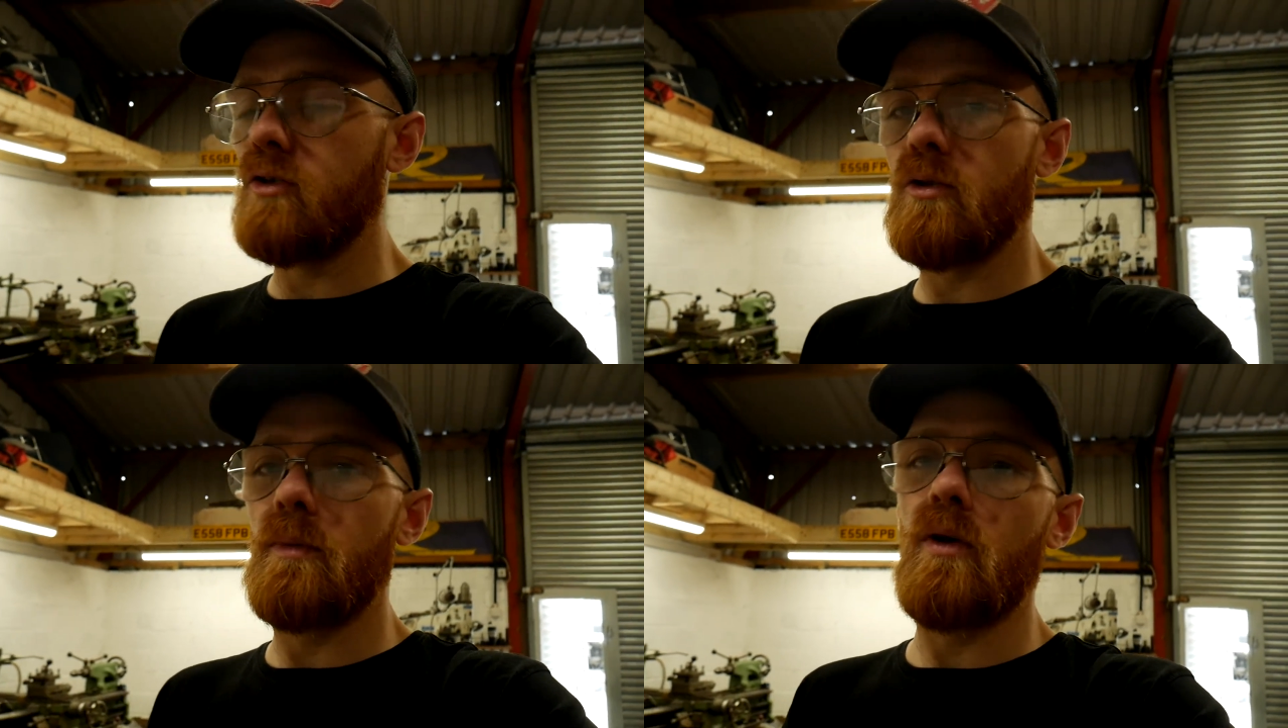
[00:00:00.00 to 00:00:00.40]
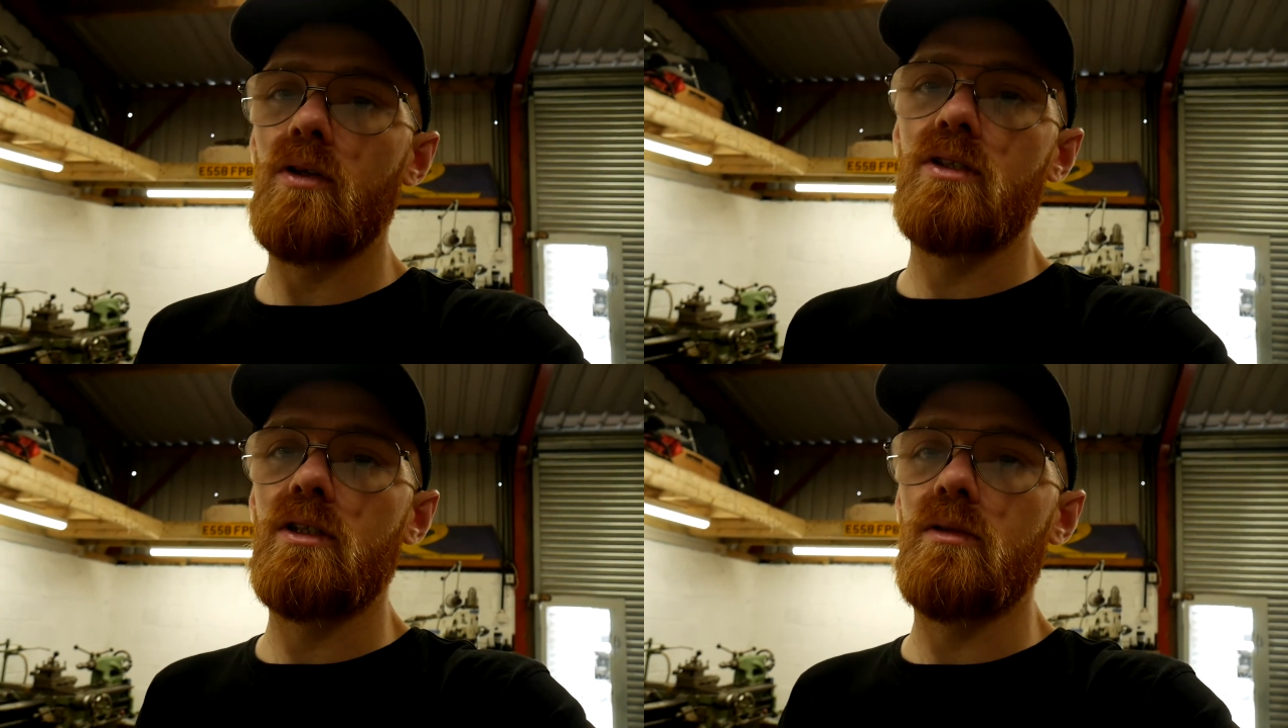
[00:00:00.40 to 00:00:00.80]
should be all
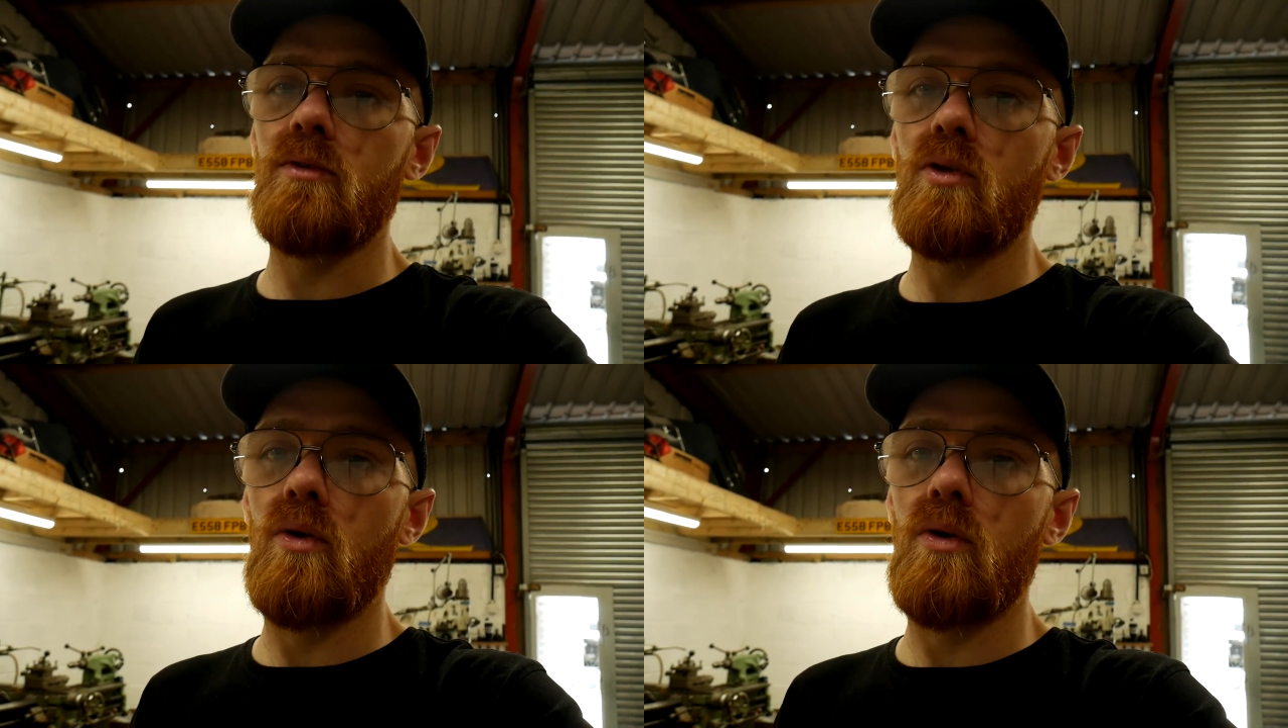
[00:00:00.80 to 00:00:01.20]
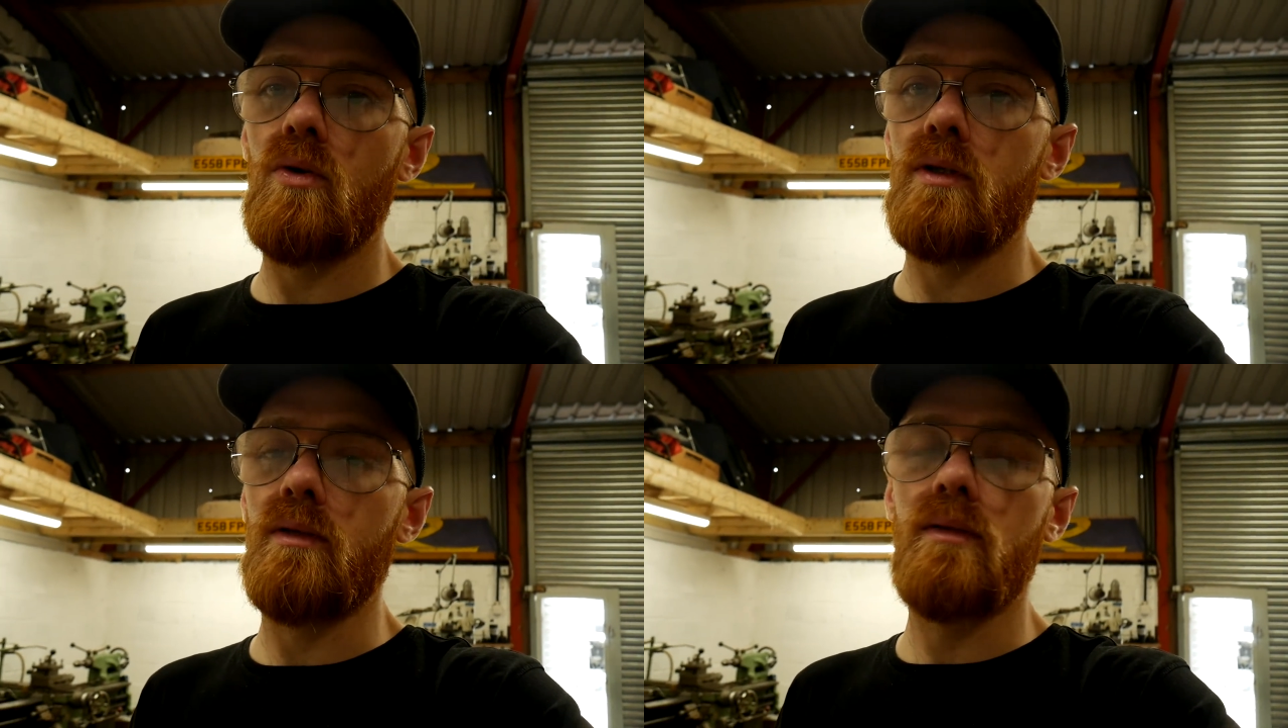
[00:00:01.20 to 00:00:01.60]
systems go,
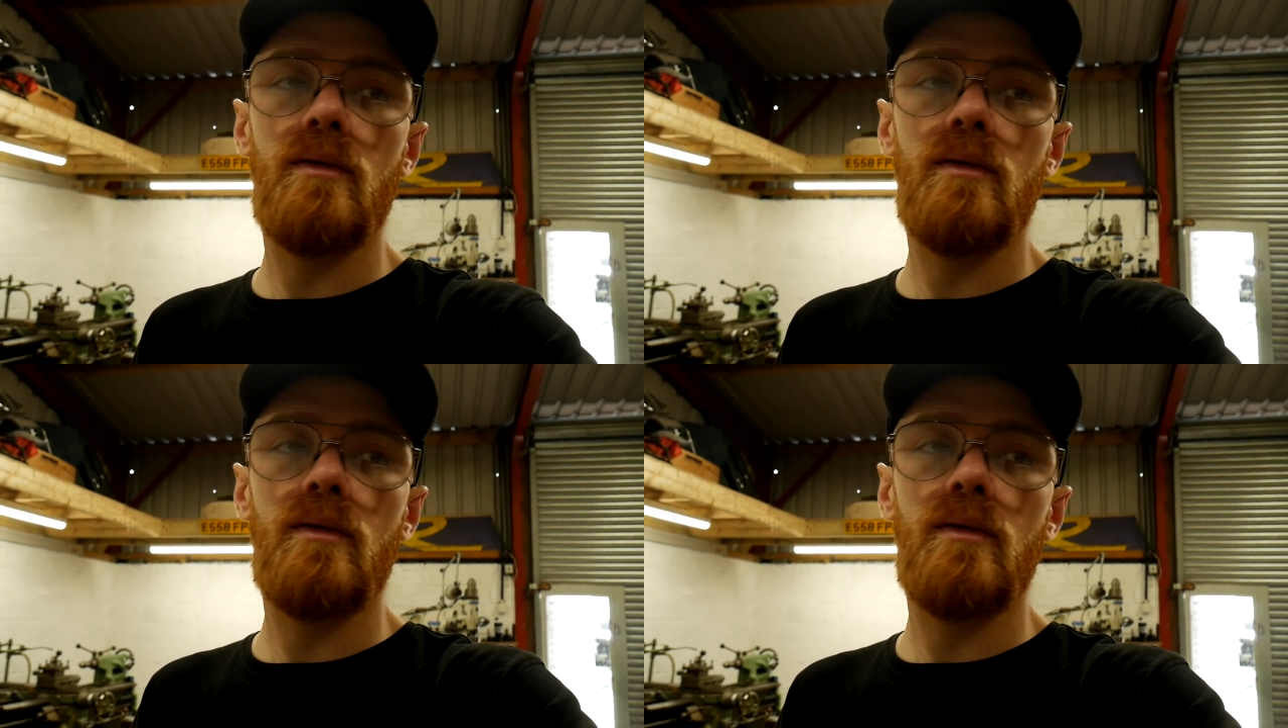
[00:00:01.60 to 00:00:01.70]
and